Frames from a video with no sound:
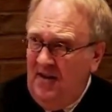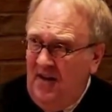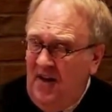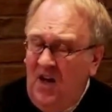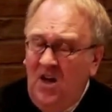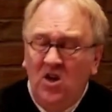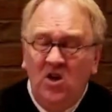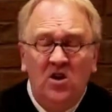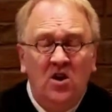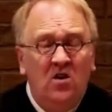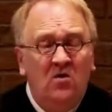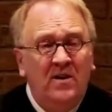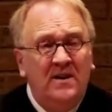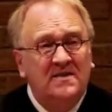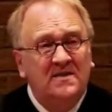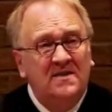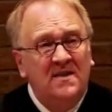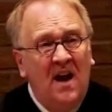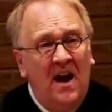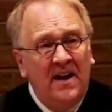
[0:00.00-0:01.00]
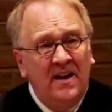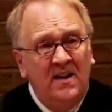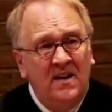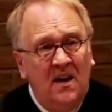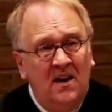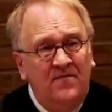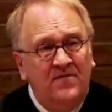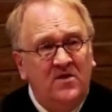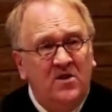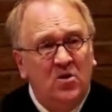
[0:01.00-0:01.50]
You know, it's not
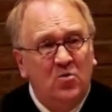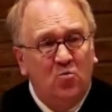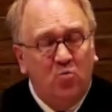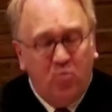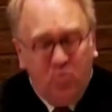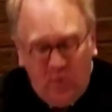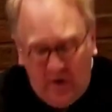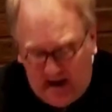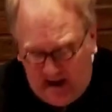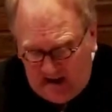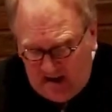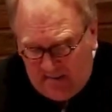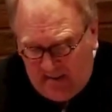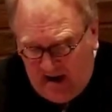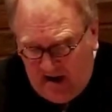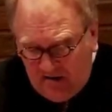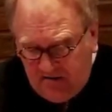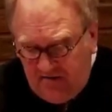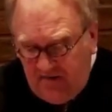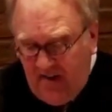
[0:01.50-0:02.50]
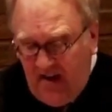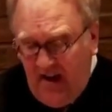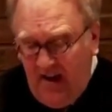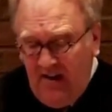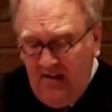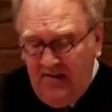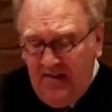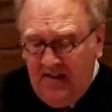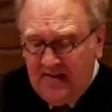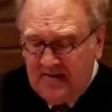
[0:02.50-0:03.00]
enough to read about
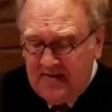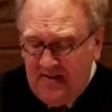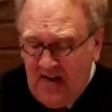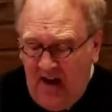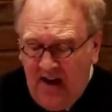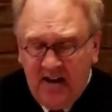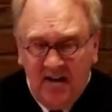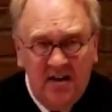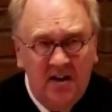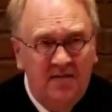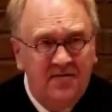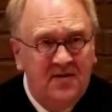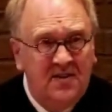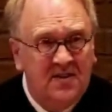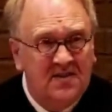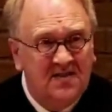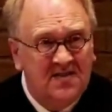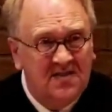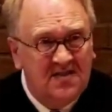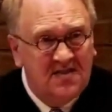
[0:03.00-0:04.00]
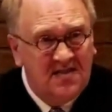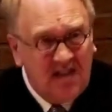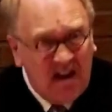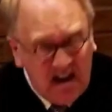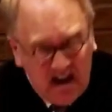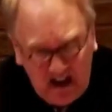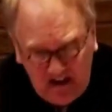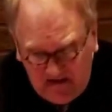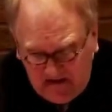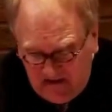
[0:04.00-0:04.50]
faith. It's not enough to
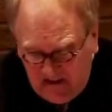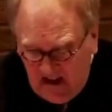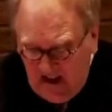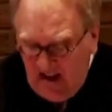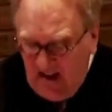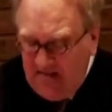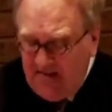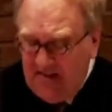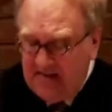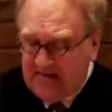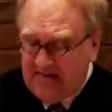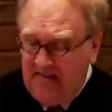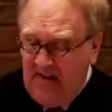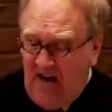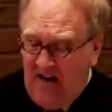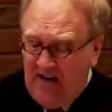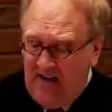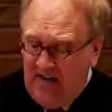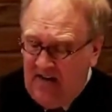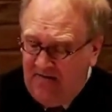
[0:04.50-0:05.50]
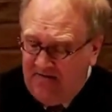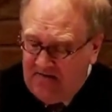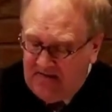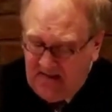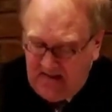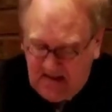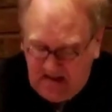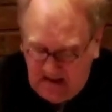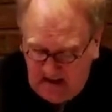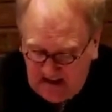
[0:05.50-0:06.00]
study faith. It's not enough to
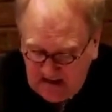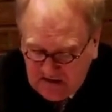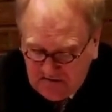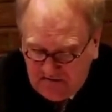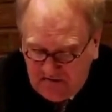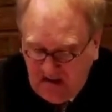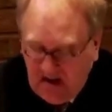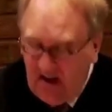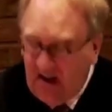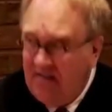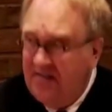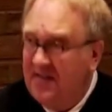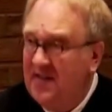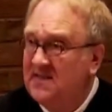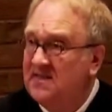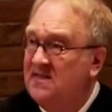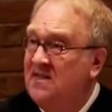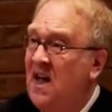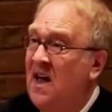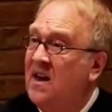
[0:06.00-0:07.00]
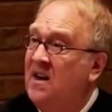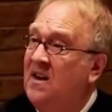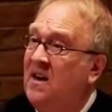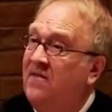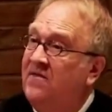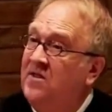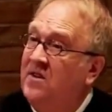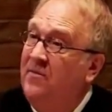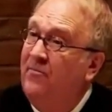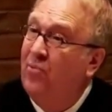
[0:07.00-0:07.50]
teach faith. It's not
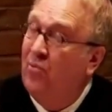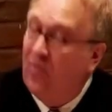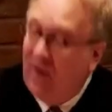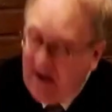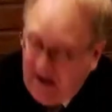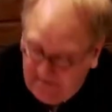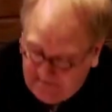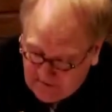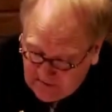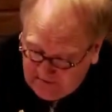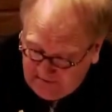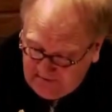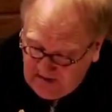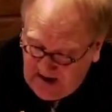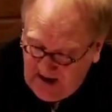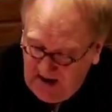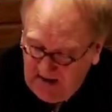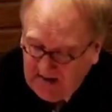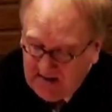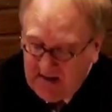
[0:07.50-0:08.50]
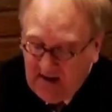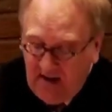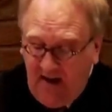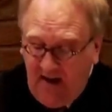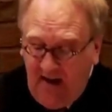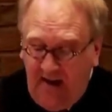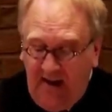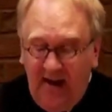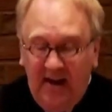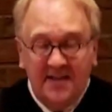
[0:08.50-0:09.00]
enough to pray for faith.
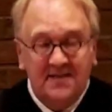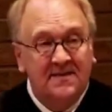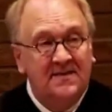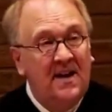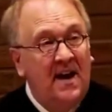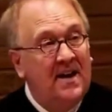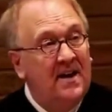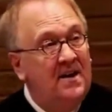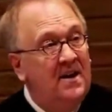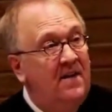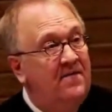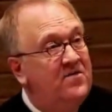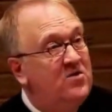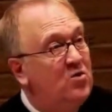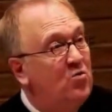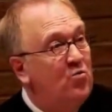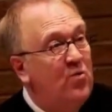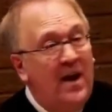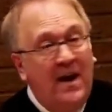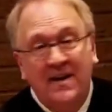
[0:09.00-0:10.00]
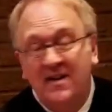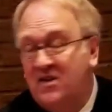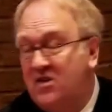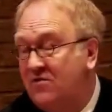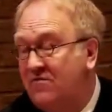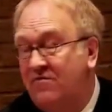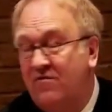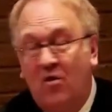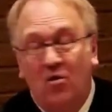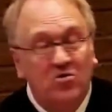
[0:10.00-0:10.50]
It's not enough to write
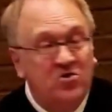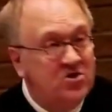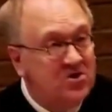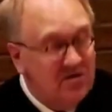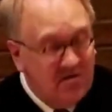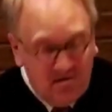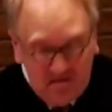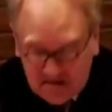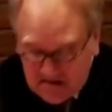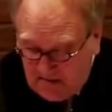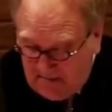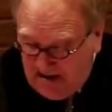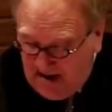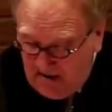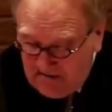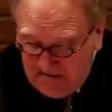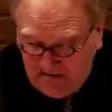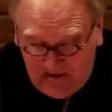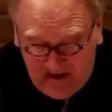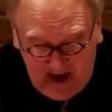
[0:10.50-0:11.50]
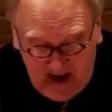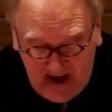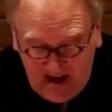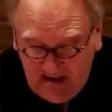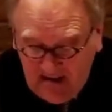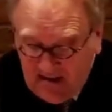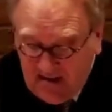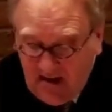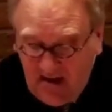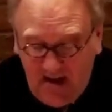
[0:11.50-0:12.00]
devotionals about
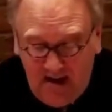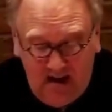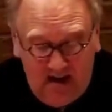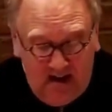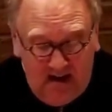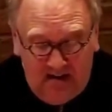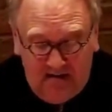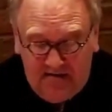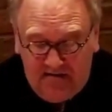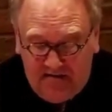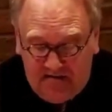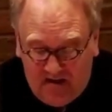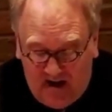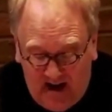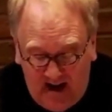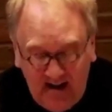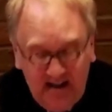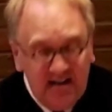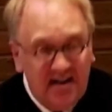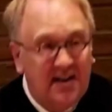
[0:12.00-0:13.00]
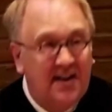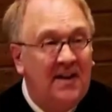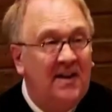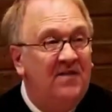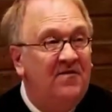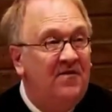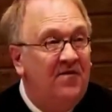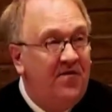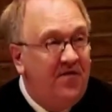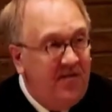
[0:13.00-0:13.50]
faith. Finally,
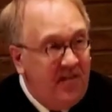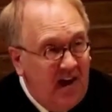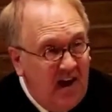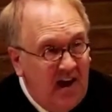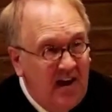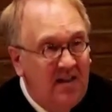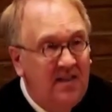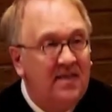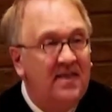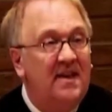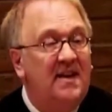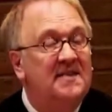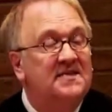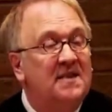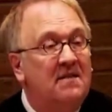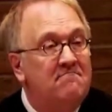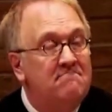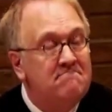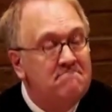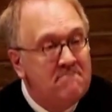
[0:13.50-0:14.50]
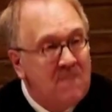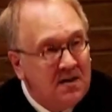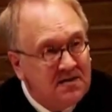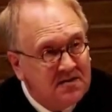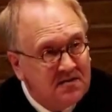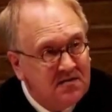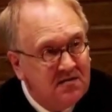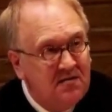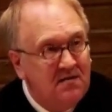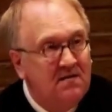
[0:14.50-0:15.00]
faith is a
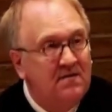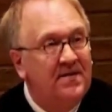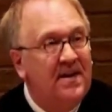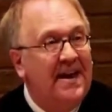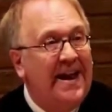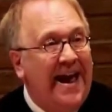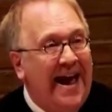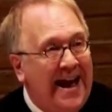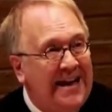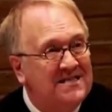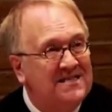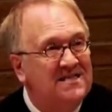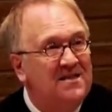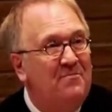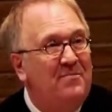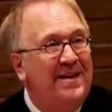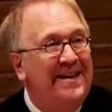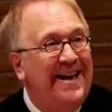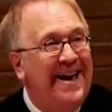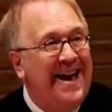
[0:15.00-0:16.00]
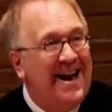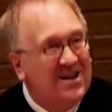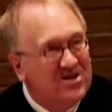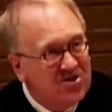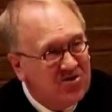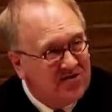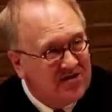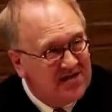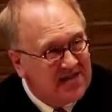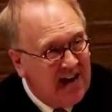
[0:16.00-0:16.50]
muscle that has to be
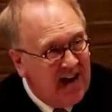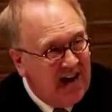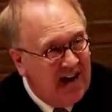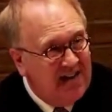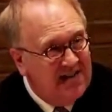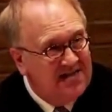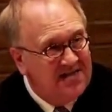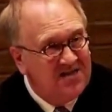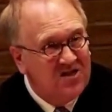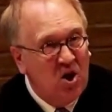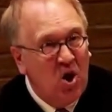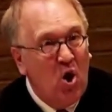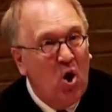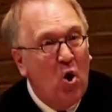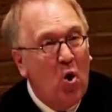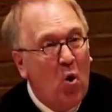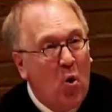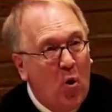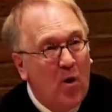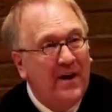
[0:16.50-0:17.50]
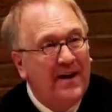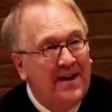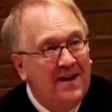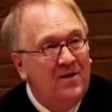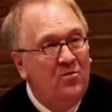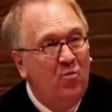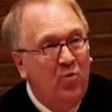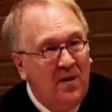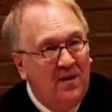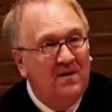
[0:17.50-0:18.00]
exercised or
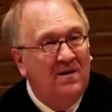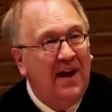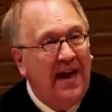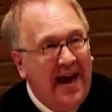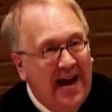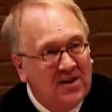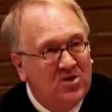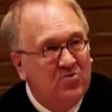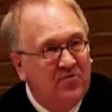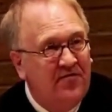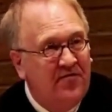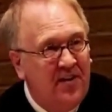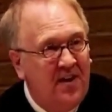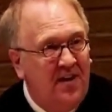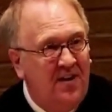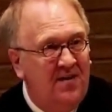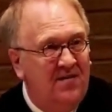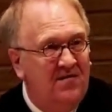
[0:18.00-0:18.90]
it will atrophy.